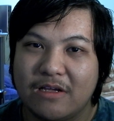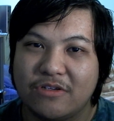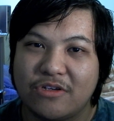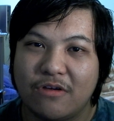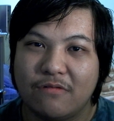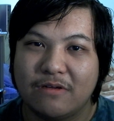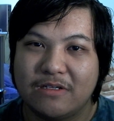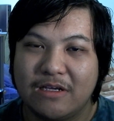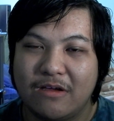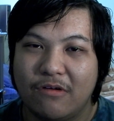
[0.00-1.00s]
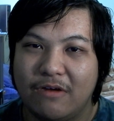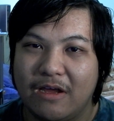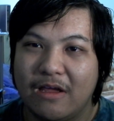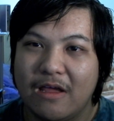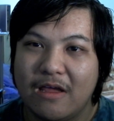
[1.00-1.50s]
and show you it
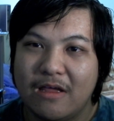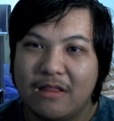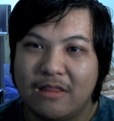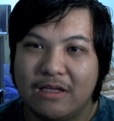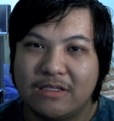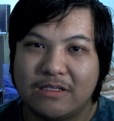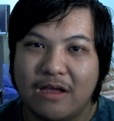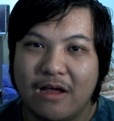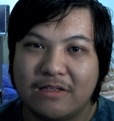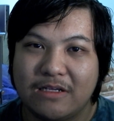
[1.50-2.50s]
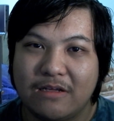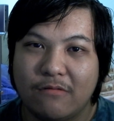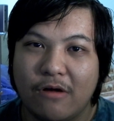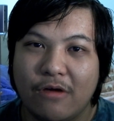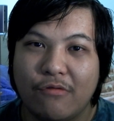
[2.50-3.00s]
decoding this
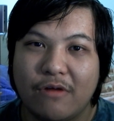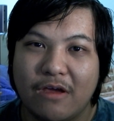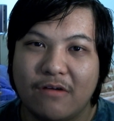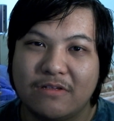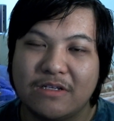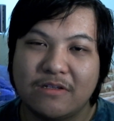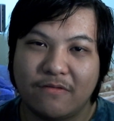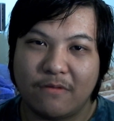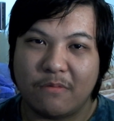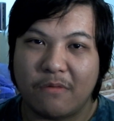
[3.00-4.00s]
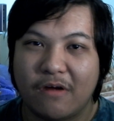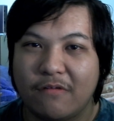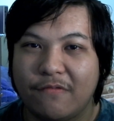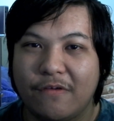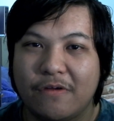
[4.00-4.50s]
RTTY audio just from a
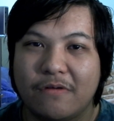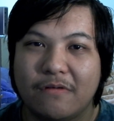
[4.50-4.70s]
microphone.